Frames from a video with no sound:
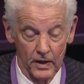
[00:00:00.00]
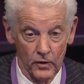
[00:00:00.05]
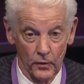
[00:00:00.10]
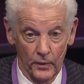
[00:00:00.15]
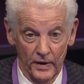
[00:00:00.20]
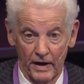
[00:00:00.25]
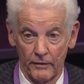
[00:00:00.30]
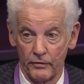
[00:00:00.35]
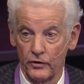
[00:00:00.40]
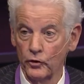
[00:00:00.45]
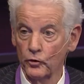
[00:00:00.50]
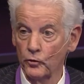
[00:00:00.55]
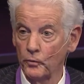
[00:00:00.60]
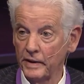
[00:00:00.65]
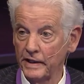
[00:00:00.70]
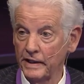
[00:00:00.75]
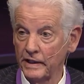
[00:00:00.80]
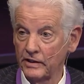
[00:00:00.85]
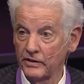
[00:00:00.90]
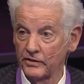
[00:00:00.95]
We have new
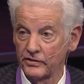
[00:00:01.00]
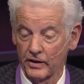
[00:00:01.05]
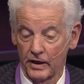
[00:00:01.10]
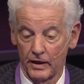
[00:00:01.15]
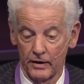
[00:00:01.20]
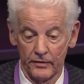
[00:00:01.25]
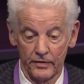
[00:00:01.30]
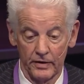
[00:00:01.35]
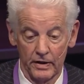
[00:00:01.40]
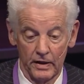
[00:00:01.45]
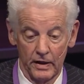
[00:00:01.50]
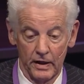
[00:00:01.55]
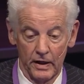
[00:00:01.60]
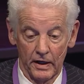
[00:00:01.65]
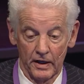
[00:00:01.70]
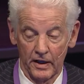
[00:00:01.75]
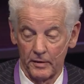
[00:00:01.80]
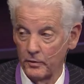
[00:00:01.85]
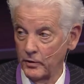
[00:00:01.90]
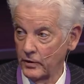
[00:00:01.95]
means of
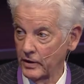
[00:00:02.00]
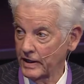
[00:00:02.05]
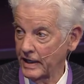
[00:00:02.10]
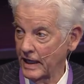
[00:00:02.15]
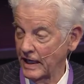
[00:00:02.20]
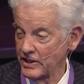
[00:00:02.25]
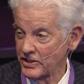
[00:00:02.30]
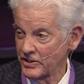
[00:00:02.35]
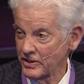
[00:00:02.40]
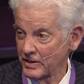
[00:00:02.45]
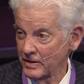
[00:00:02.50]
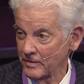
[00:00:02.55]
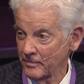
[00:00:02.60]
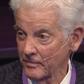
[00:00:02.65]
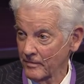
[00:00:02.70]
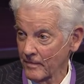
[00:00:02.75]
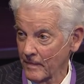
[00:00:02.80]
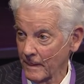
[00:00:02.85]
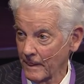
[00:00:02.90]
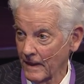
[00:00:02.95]
communication,
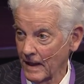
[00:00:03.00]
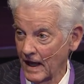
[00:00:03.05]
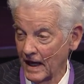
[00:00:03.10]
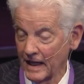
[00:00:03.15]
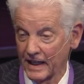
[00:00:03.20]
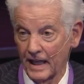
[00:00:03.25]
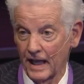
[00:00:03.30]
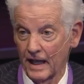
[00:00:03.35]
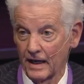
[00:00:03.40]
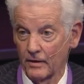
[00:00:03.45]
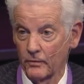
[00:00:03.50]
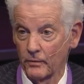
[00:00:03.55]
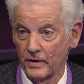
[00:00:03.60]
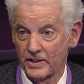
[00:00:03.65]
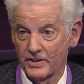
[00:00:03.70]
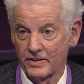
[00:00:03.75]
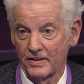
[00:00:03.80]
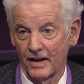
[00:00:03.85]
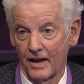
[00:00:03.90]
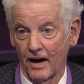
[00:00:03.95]
again,
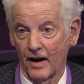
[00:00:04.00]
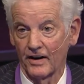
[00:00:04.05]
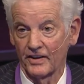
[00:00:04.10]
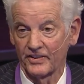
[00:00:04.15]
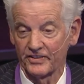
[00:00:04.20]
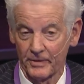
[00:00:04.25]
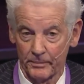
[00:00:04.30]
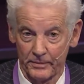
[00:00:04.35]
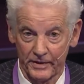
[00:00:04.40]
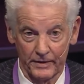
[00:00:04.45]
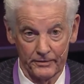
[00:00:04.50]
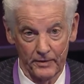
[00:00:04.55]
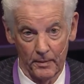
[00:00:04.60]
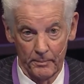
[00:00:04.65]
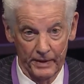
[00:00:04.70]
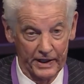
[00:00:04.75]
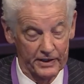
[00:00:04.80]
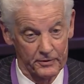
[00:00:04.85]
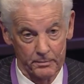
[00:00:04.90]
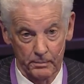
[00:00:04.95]
which are something of a
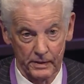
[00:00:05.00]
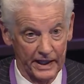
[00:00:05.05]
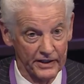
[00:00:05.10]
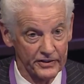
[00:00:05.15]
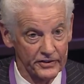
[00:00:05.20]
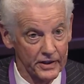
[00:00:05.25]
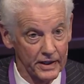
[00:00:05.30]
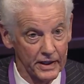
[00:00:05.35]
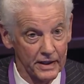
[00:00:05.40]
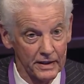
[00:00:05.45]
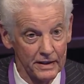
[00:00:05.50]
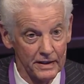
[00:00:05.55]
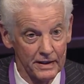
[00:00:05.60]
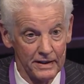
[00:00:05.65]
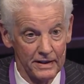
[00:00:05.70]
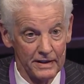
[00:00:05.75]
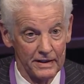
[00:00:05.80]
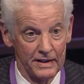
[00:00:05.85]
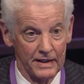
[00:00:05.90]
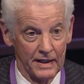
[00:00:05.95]
mixed blessing,
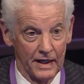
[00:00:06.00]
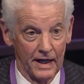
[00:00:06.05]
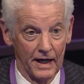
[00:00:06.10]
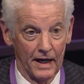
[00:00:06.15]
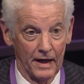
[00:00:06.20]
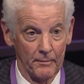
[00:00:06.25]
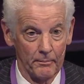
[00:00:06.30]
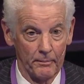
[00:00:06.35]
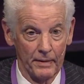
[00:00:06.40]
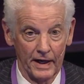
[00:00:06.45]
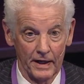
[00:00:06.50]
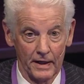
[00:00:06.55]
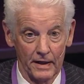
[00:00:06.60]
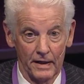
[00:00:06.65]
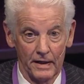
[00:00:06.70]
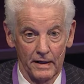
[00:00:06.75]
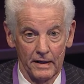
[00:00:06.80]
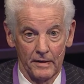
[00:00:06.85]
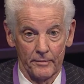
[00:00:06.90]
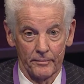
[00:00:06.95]
but
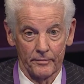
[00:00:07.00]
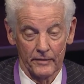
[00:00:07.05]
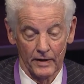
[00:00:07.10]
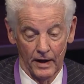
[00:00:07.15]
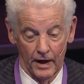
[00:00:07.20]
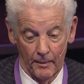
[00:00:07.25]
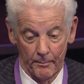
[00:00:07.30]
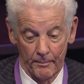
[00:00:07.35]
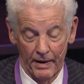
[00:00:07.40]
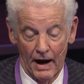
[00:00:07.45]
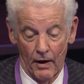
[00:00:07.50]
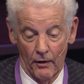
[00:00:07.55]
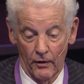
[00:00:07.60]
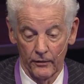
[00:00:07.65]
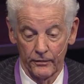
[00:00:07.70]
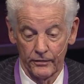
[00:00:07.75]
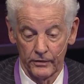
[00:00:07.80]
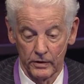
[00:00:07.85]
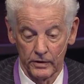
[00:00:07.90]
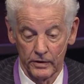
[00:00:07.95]
a
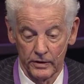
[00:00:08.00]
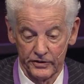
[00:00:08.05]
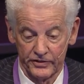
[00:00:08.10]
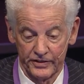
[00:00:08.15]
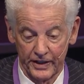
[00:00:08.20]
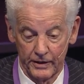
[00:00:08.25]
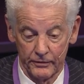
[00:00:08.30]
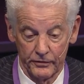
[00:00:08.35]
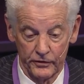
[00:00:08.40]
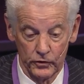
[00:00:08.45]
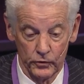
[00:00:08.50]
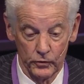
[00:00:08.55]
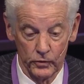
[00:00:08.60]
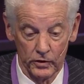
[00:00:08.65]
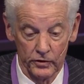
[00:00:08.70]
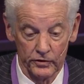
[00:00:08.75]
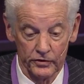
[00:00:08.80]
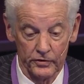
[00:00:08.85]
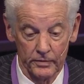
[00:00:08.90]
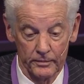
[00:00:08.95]
powerful set of
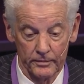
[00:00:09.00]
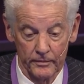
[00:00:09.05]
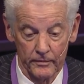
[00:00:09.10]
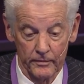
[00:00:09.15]
tools.